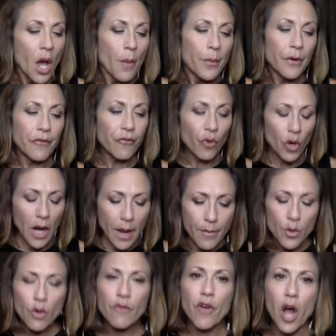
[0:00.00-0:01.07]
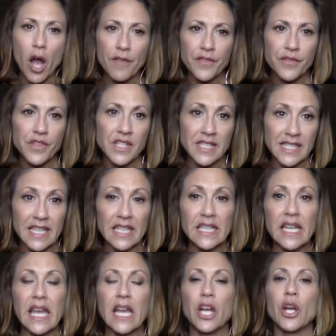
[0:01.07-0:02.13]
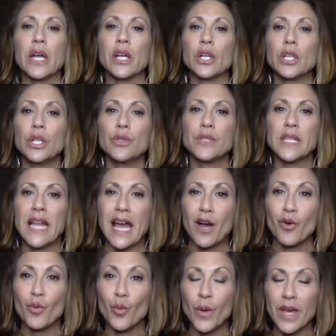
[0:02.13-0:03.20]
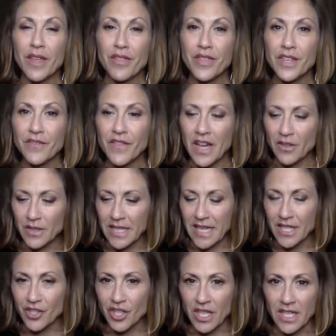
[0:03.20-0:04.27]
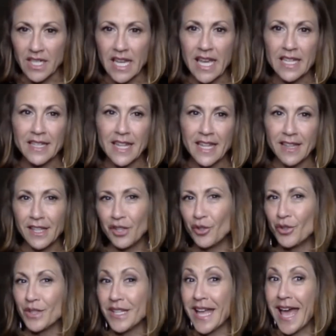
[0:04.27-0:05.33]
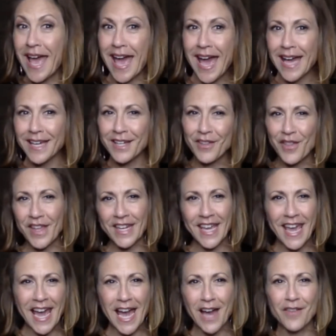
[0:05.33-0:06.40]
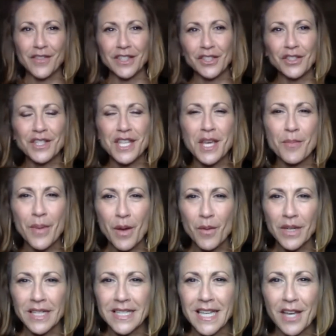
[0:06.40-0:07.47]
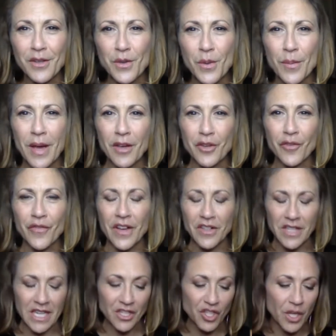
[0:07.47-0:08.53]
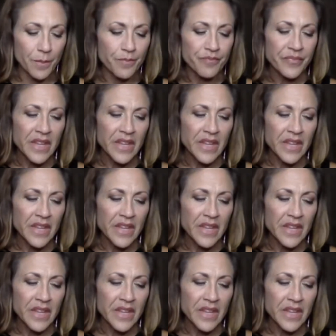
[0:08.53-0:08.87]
Before I move off of the skincare and close it out with the foundation, and the little hack that I have, a little tip I want to tell you about your foundation,